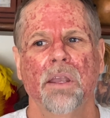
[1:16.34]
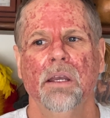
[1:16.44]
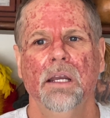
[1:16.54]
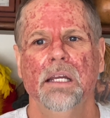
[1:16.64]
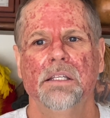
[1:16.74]

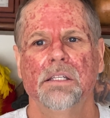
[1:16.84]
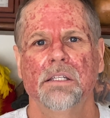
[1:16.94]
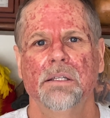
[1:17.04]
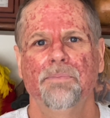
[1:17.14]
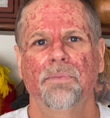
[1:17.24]

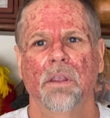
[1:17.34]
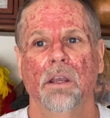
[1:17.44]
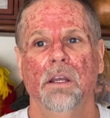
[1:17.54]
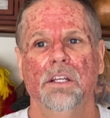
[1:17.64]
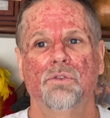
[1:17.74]
it's
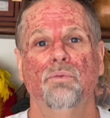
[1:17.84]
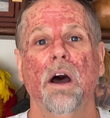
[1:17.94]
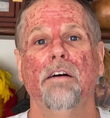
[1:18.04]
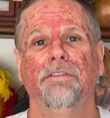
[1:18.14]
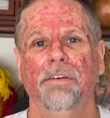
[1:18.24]

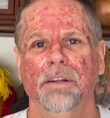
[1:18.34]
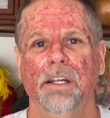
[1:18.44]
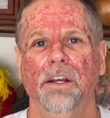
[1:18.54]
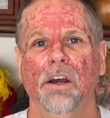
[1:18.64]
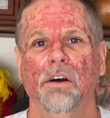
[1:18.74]
rough,
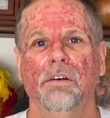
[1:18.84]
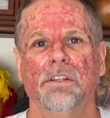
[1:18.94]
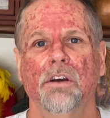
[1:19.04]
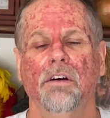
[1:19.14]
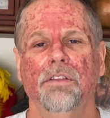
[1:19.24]
you know.
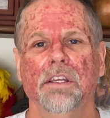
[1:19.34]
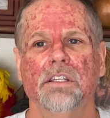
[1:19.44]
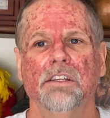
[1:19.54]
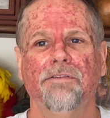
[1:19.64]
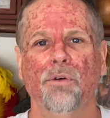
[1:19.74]
So this
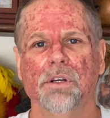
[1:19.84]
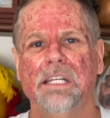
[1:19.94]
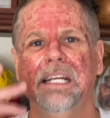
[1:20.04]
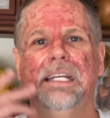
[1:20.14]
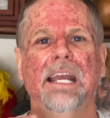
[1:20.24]
is
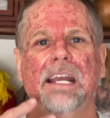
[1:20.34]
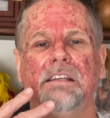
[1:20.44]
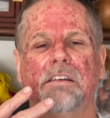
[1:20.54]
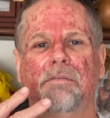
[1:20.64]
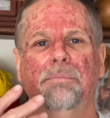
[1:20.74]
14
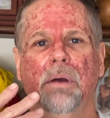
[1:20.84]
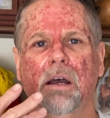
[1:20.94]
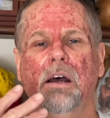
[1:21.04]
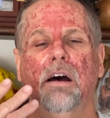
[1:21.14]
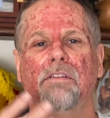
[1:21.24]
days of
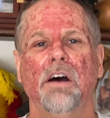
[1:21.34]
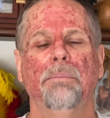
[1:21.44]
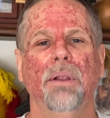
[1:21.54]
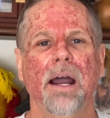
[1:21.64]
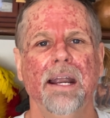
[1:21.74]

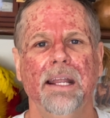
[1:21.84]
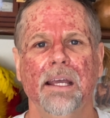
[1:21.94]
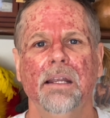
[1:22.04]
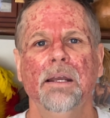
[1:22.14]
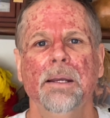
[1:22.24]
applying it.